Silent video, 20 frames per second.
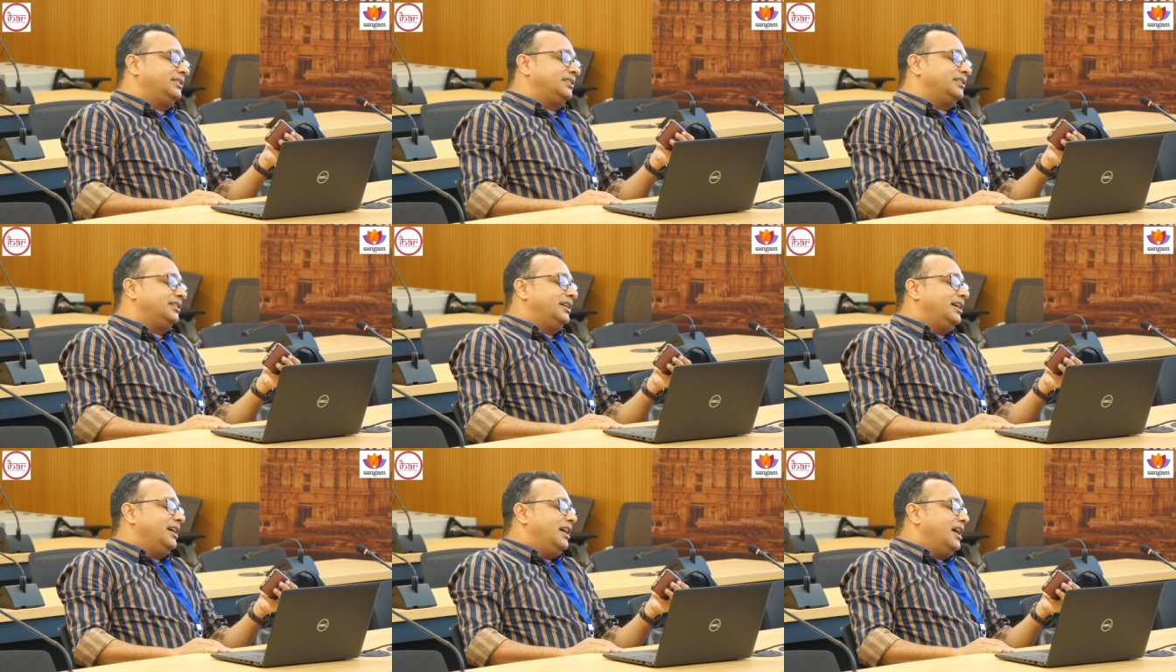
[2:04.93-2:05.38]

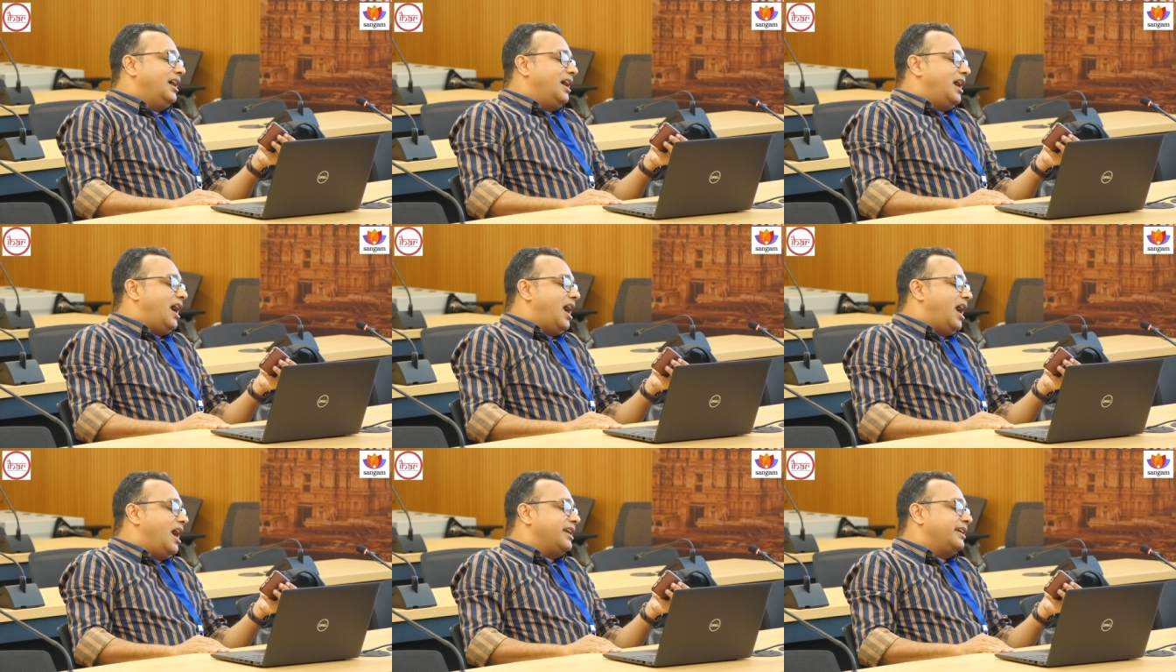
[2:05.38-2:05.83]
The
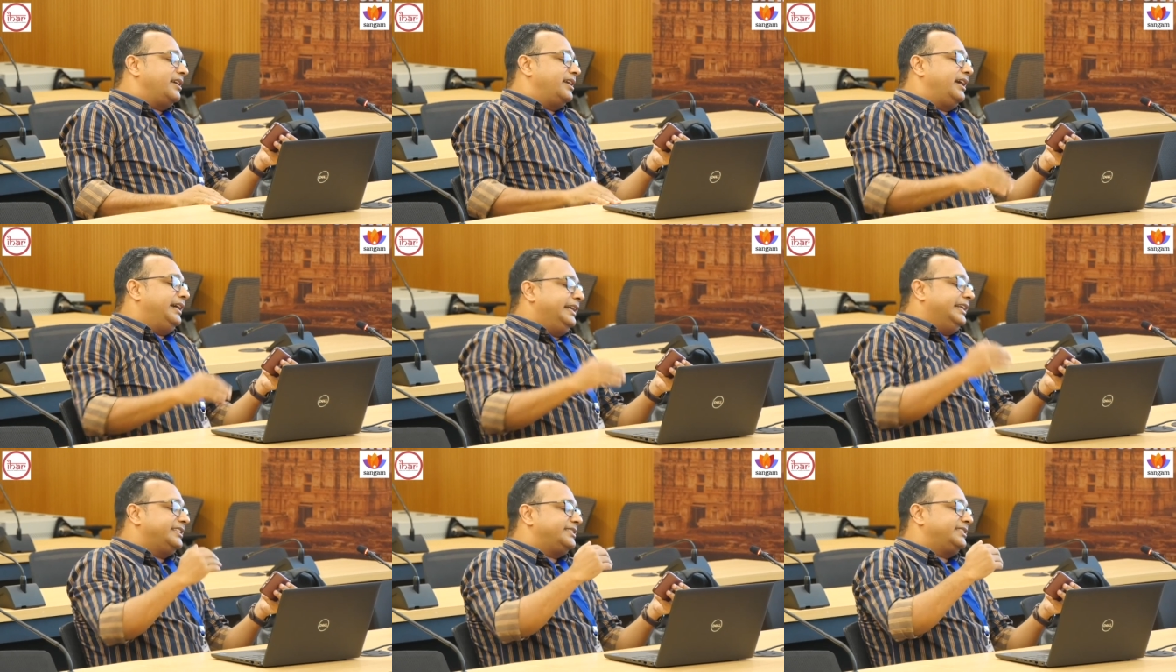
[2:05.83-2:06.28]
hard
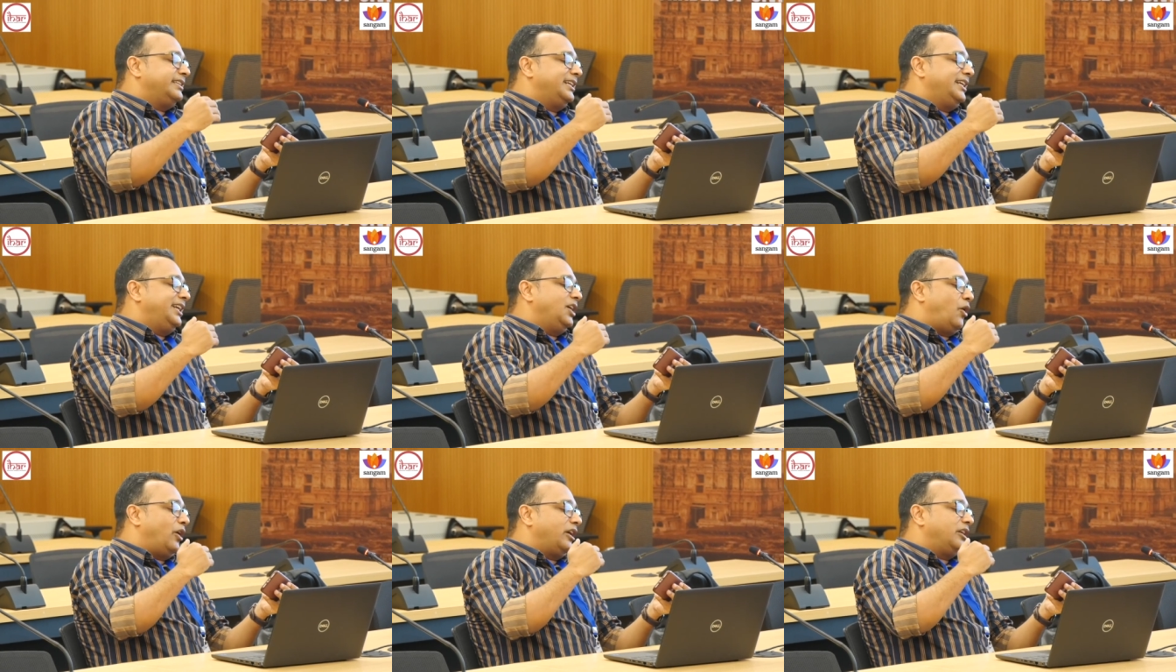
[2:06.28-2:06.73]
and
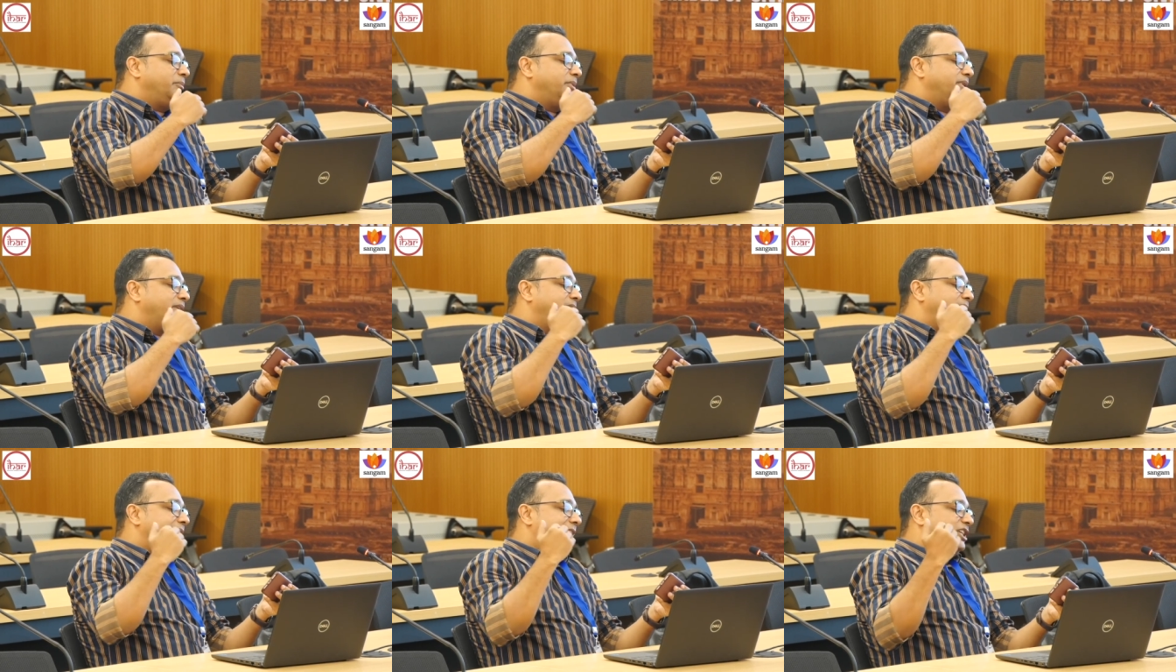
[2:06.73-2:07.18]
distinctly
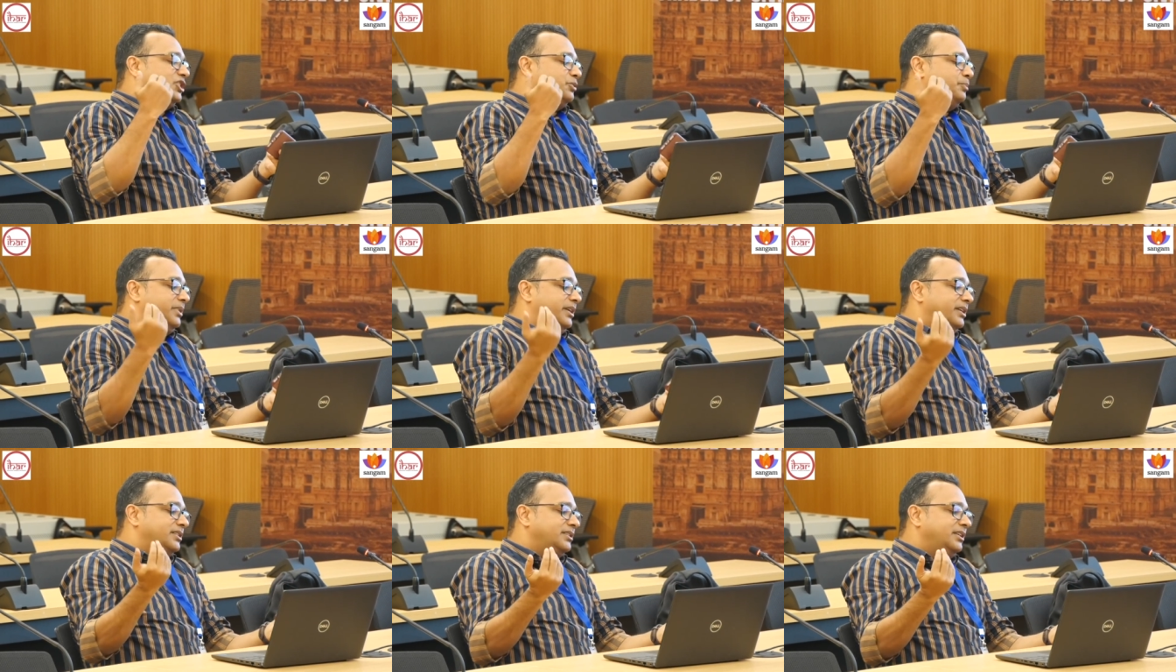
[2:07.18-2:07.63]
audible
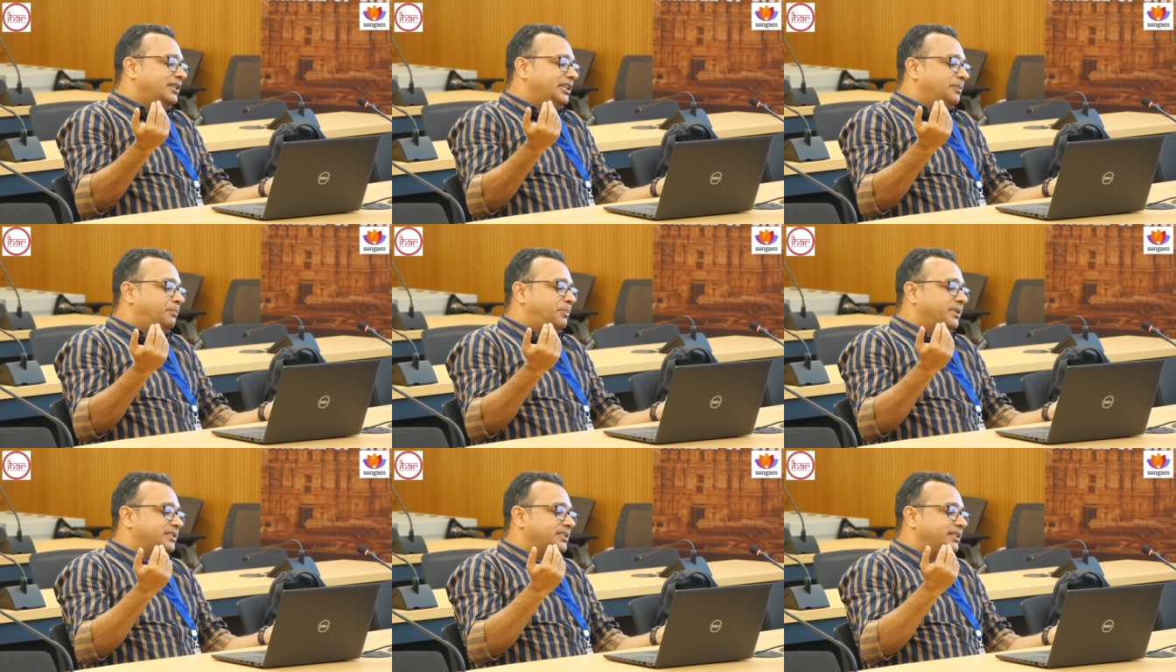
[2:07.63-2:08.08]
aspiration
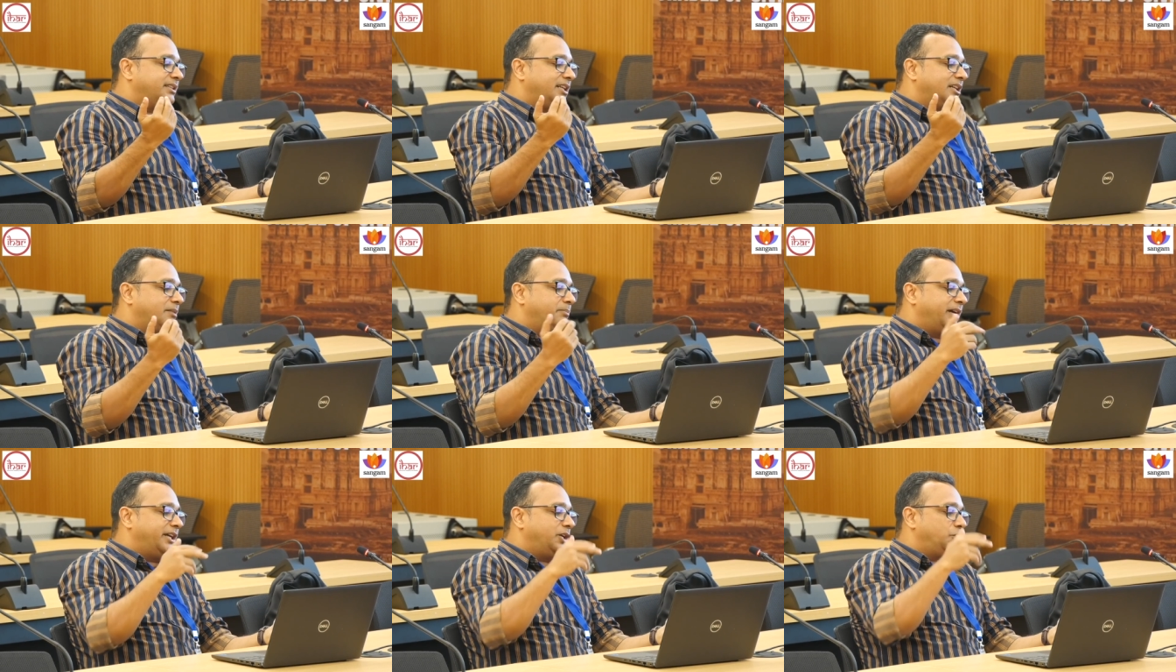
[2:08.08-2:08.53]

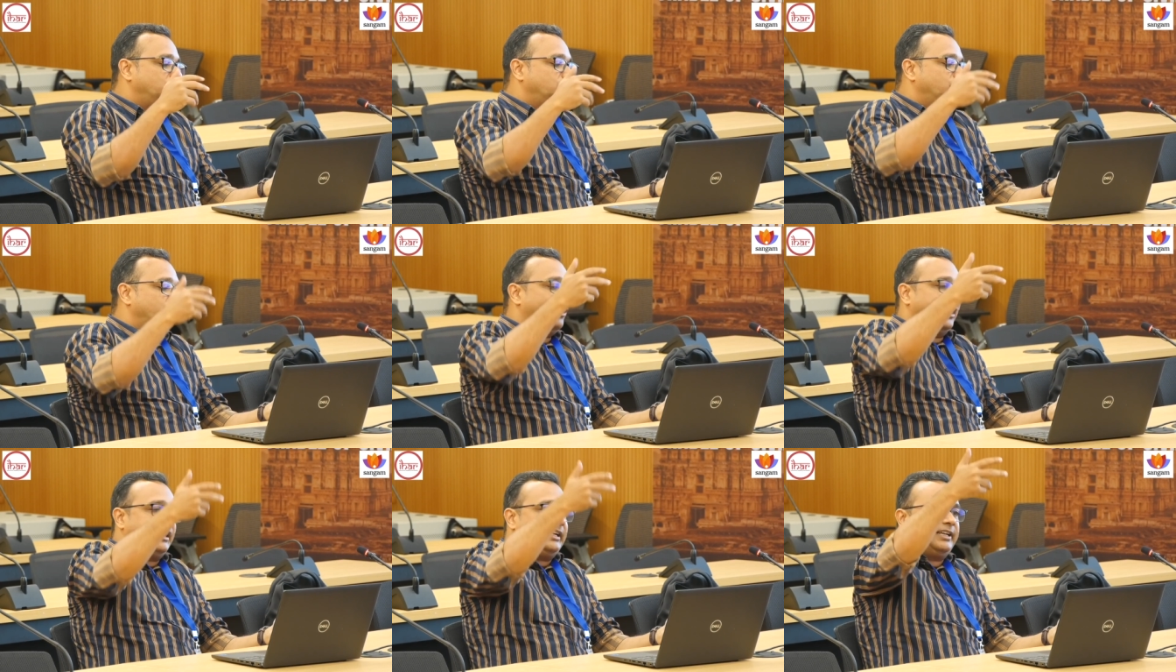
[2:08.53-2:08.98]
represented by
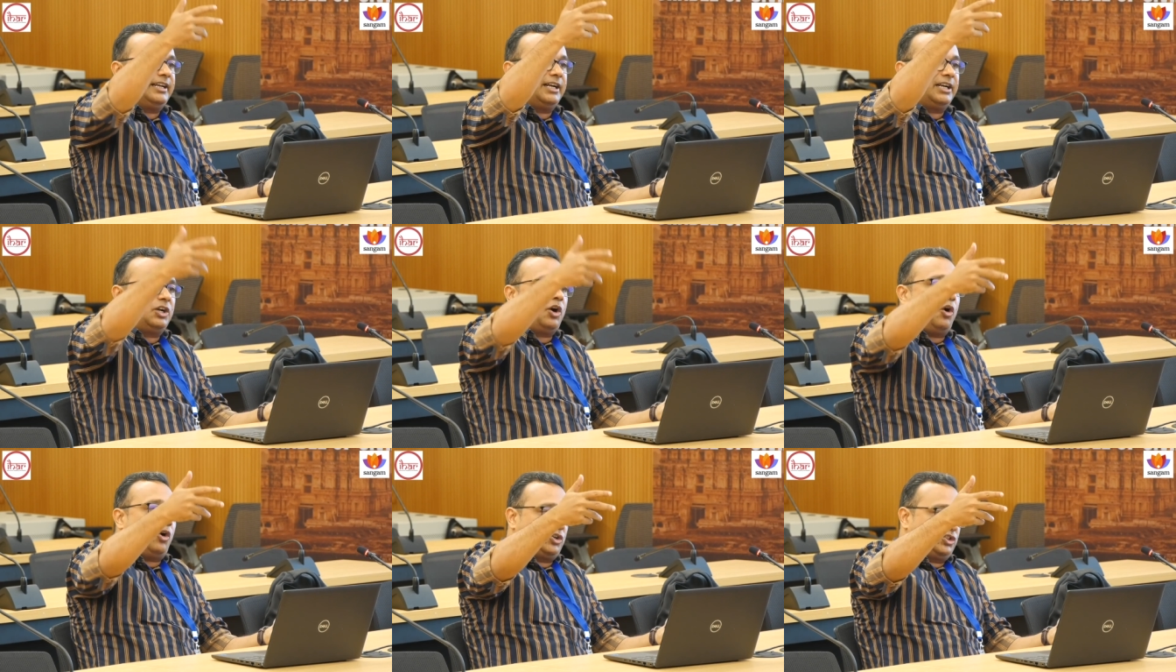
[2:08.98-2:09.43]
two vertical
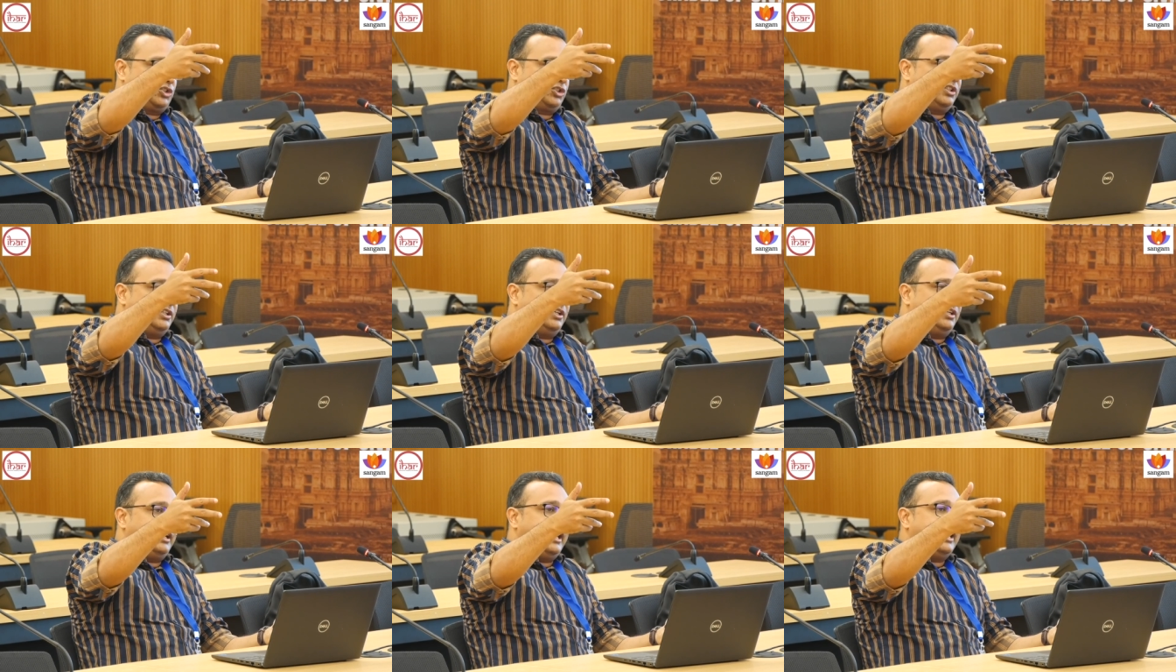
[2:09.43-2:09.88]
dots